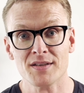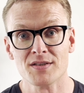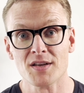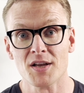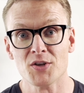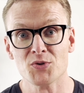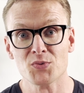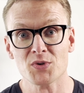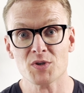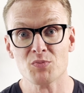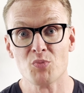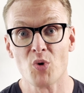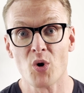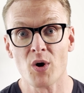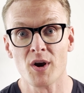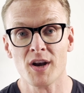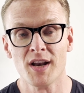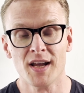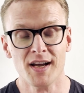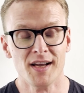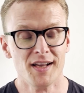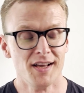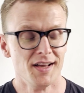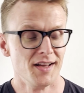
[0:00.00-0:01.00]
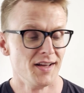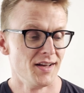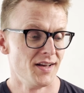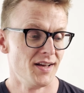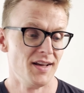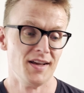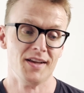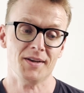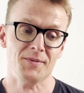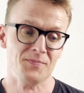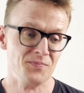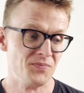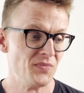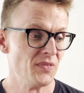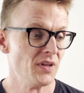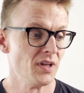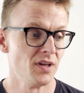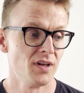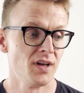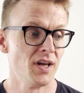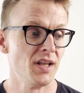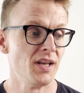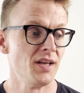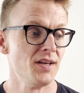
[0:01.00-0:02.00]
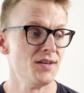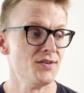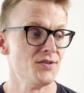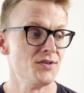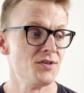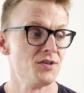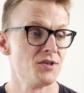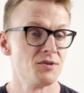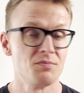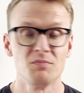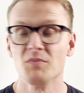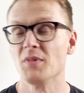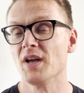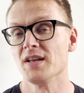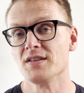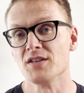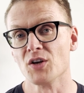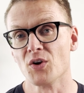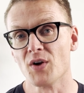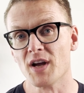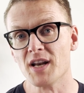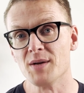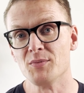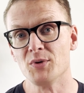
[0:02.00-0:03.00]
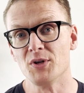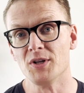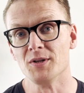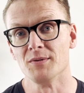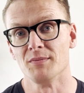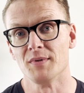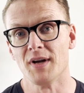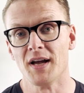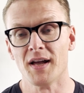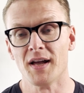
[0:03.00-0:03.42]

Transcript: sons was born. It's incredible.